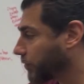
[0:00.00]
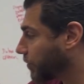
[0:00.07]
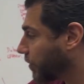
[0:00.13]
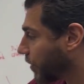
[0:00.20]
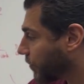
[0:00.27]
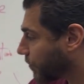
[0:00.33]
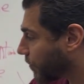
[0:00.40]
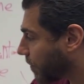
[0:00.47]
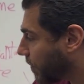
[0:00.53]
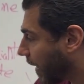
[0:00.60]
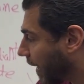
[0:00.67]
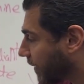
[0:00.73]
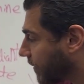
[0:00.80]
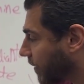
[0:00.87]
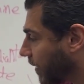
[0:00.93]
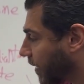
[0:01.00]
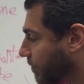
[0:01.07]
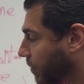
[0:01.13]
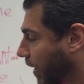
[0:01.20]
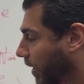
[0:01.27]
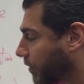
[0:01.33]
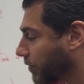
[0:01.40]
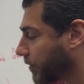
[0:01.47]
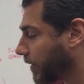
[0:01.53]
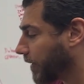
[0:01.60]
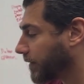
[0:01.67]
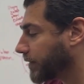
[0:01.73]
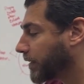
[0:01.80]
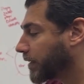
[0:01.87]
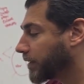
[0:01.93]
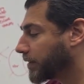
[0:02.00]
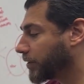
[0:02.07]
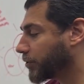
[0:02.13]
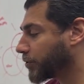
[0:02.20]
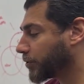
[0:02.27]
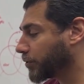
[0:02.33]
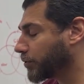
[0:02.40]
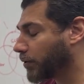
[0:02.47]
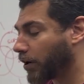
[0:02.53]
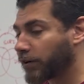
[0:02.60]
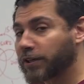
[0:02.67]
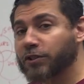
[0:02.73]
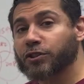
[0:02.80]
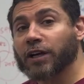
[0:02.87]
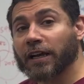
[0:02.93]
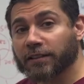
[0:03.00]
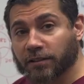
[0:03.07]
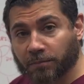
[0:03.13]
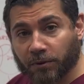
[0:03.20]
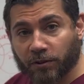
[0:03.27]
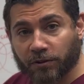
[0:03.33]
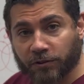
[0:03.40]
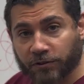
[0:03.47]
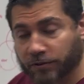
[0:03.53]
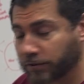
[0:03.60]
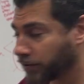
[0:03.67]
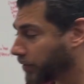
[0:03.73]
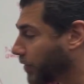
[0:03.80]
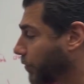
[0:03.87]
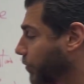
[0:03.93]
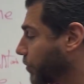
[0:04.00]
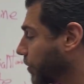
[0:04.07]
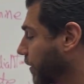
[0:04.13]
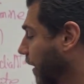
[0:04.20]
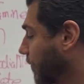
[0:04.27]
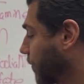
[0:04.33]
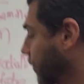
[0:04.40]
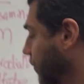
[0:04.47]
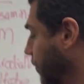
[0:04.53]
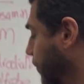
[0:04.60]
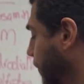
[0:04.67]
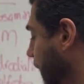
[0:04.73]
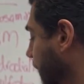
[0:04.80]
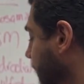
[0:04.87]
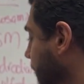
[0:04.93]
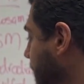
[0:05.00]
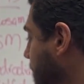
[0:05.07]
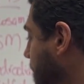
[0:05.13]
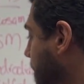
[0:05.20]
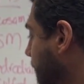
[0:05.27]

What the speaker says: There's Repatha and Pyrolent. These two are injectables. They're usually every 2 weeks.